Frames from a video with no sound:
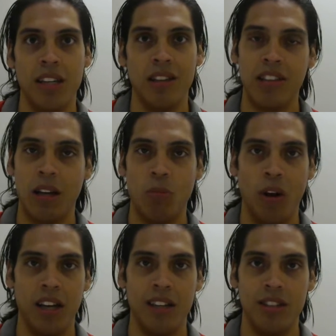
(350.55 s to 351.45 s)
In the same
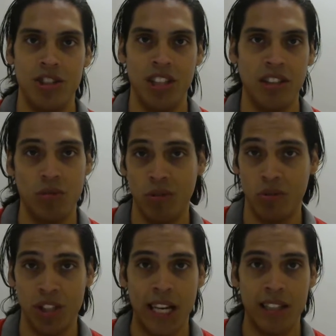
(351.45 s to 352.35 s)
way Jesus was
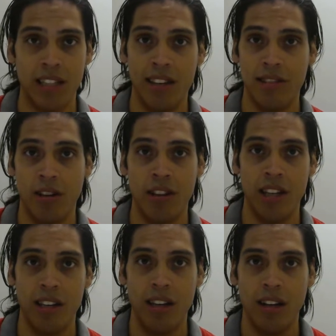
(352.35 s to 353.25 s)
rejected, I saw that.